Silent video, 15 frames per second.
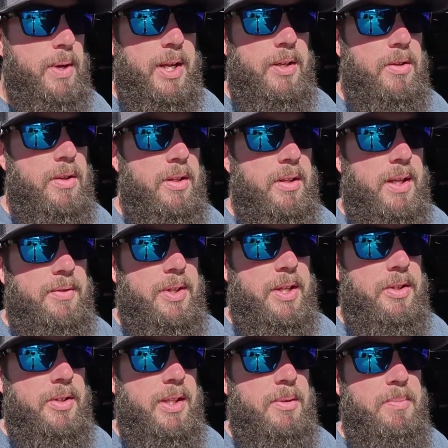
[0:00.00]
it when I could and left it
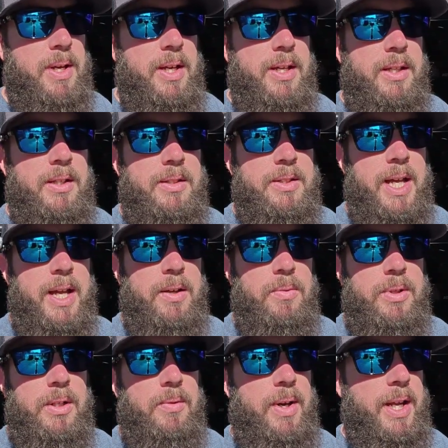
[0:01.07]
underneath my deck when it